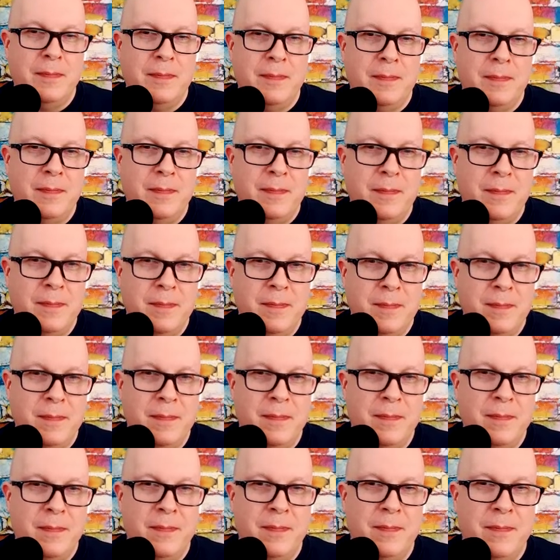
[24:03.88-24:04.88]

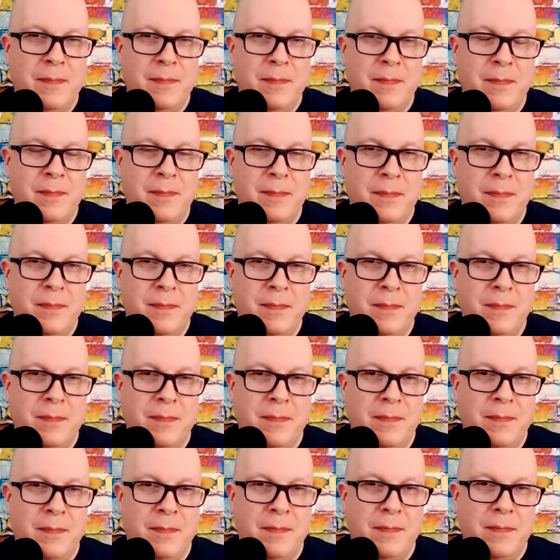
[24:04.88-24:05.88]

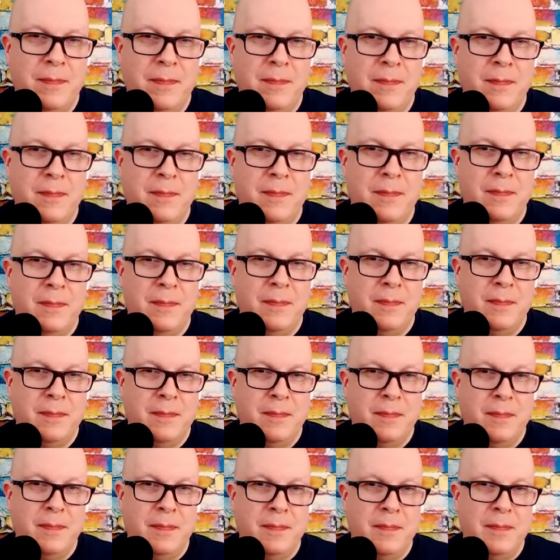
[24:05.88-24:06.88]

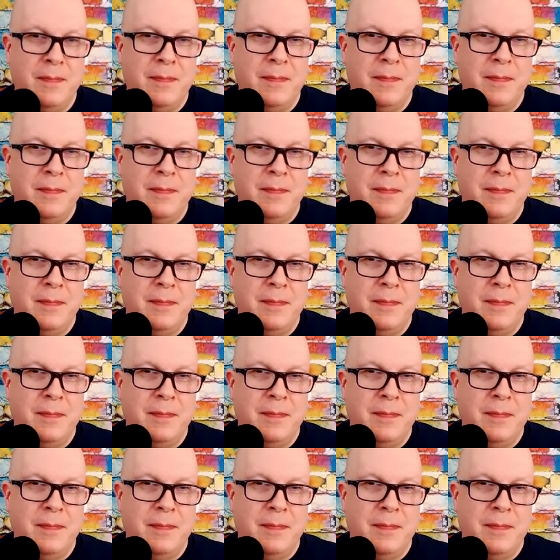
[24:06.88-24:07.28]
This person isn't speaking.